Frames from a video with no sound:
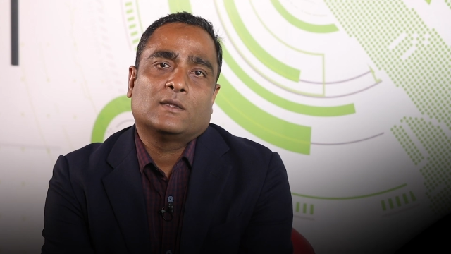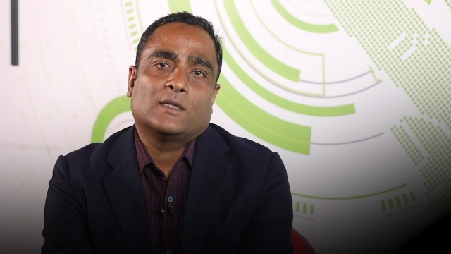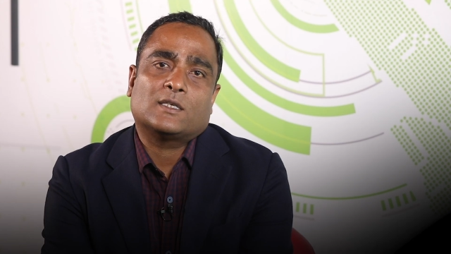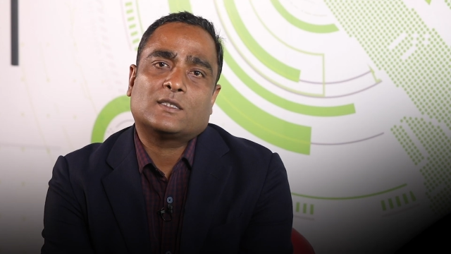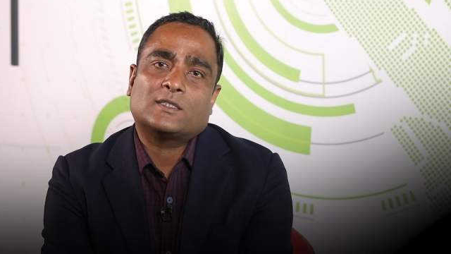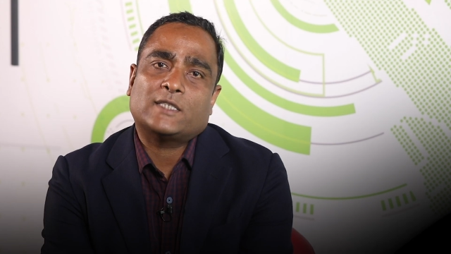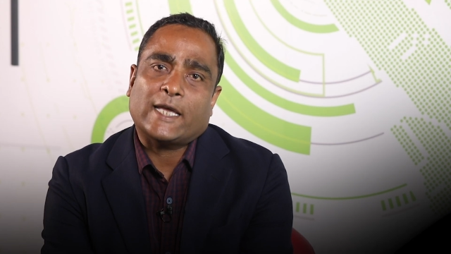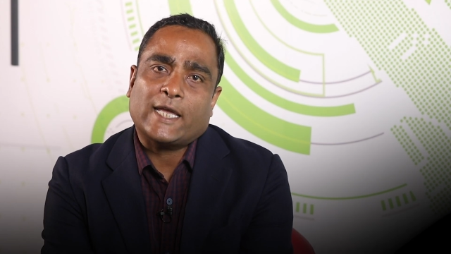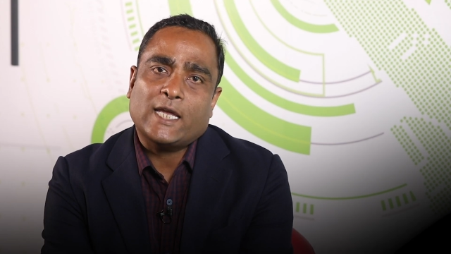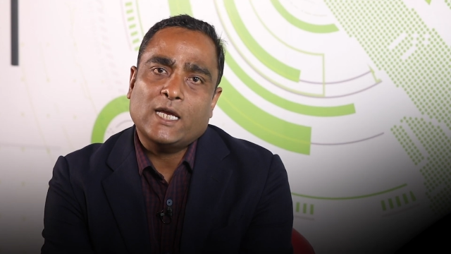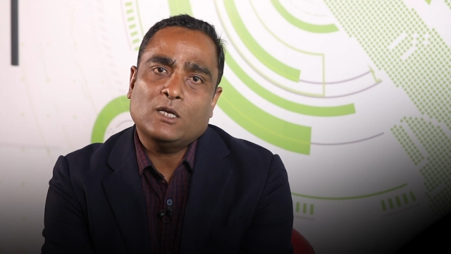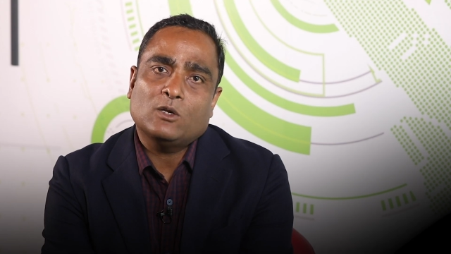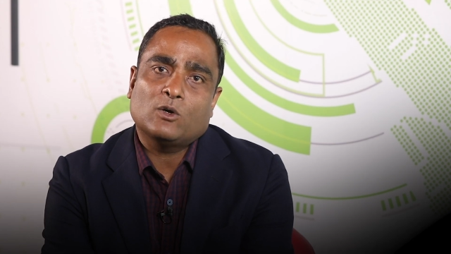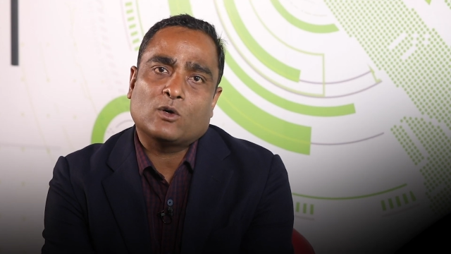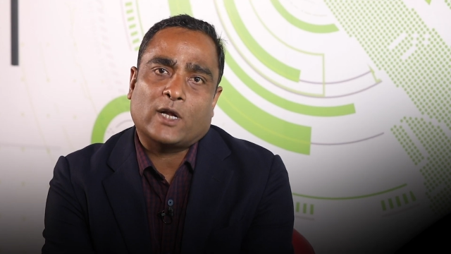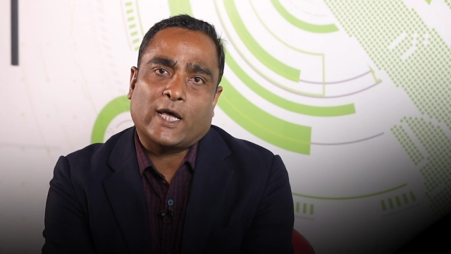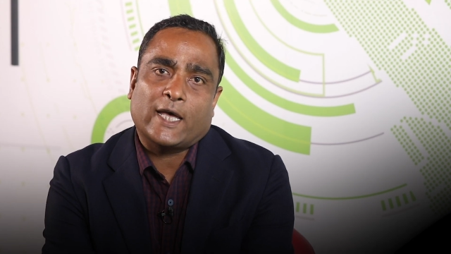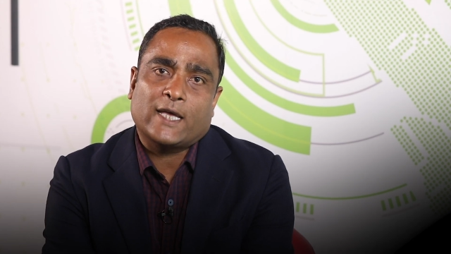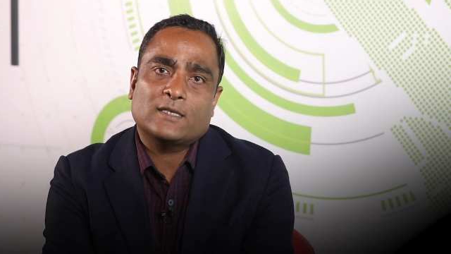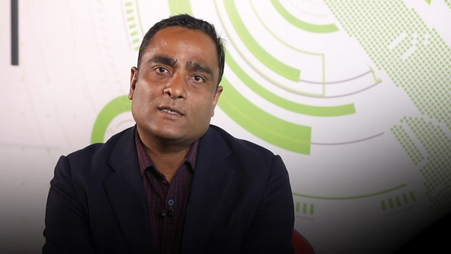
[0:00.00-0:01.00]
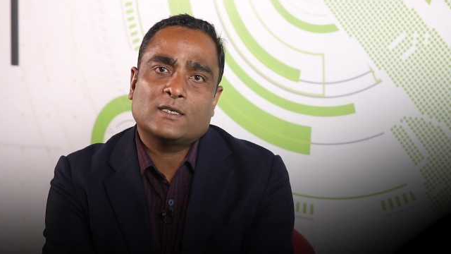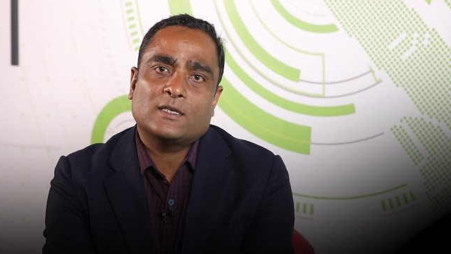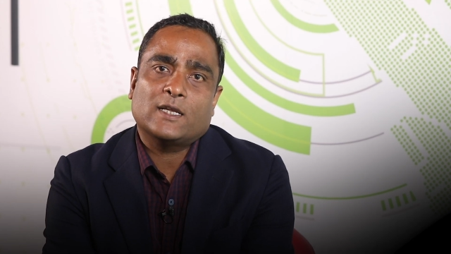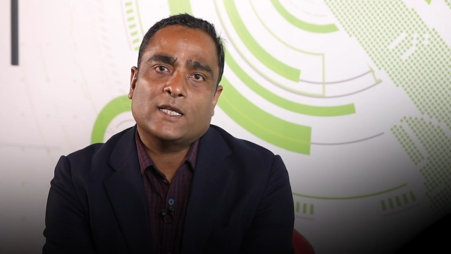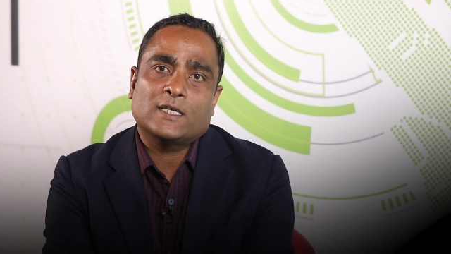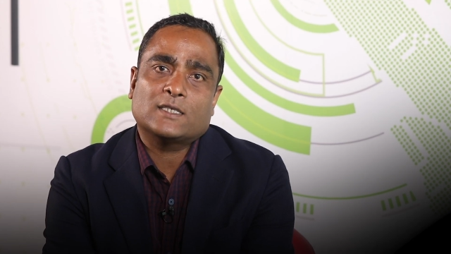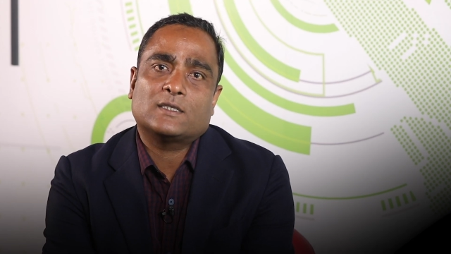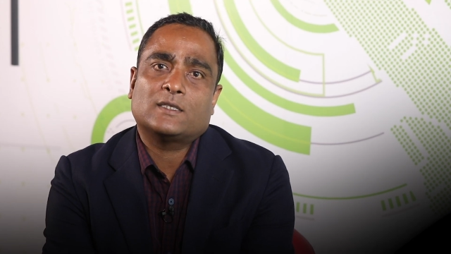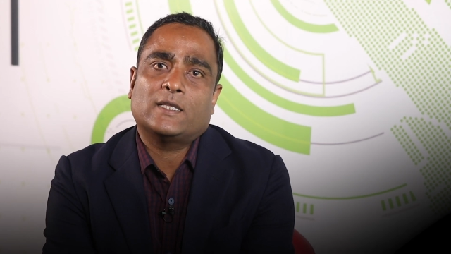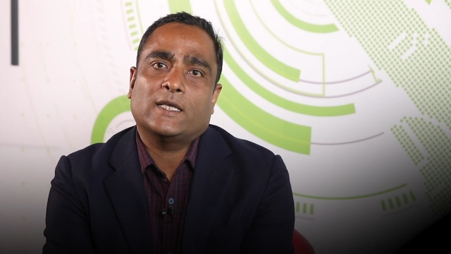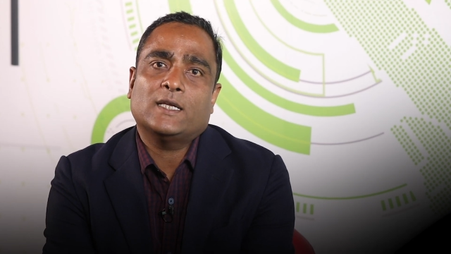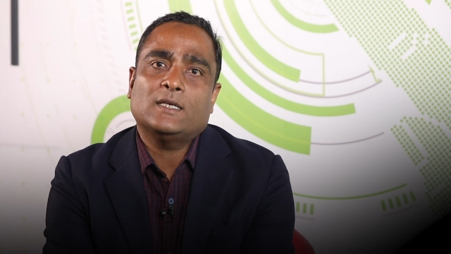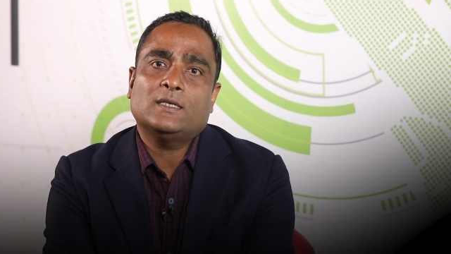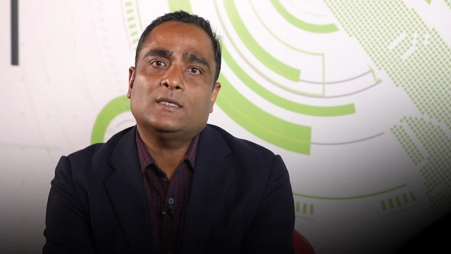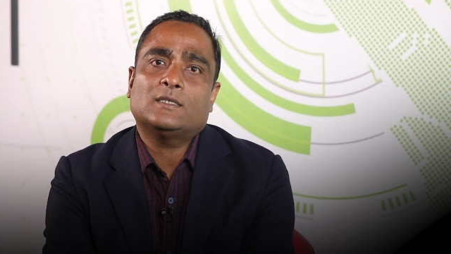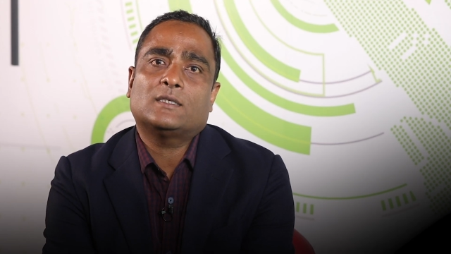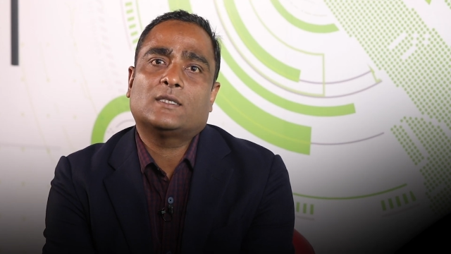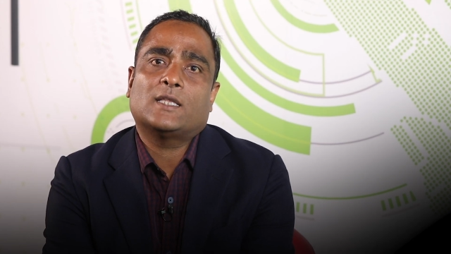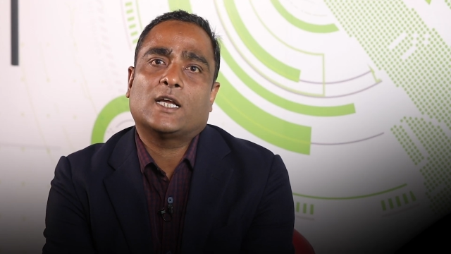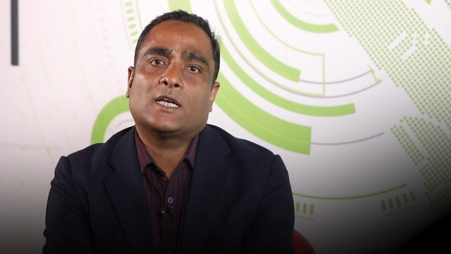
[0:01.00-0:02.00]
The second horizon is
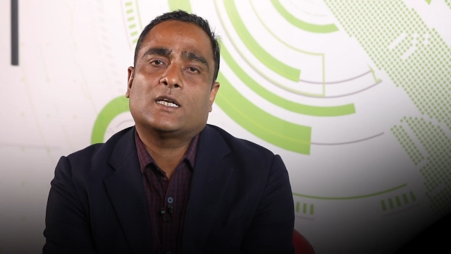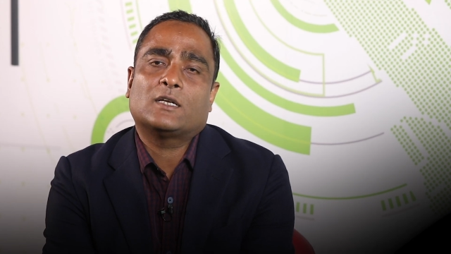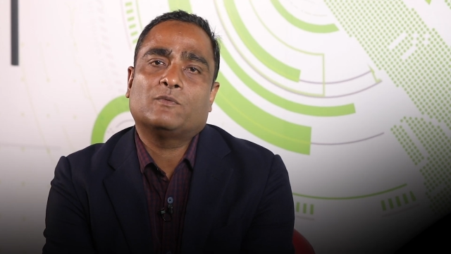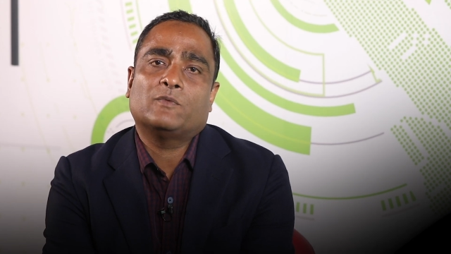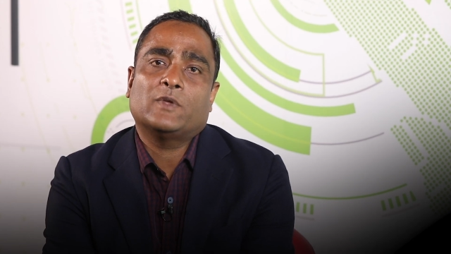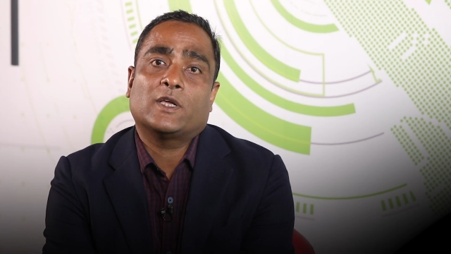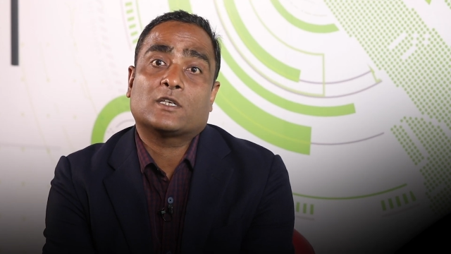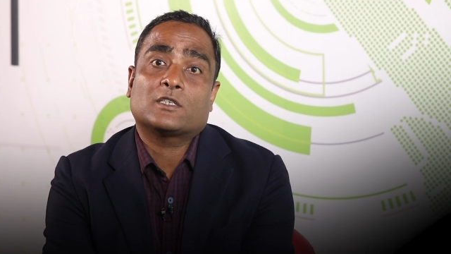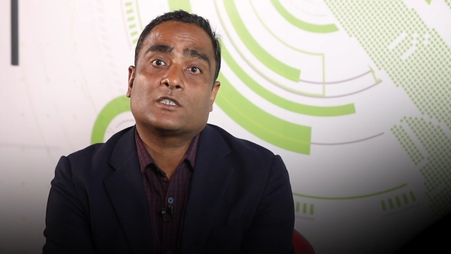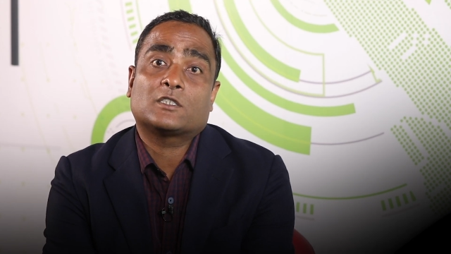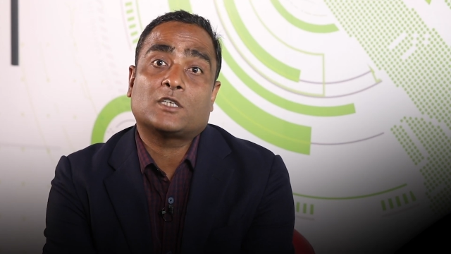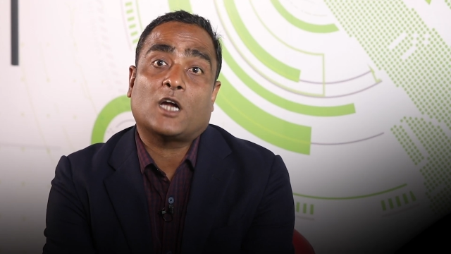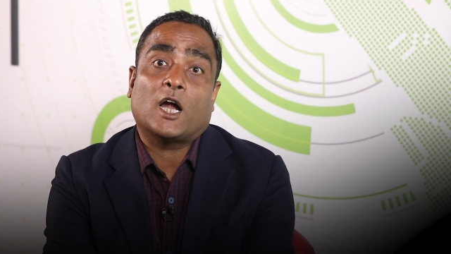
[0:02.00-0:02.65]
things that we are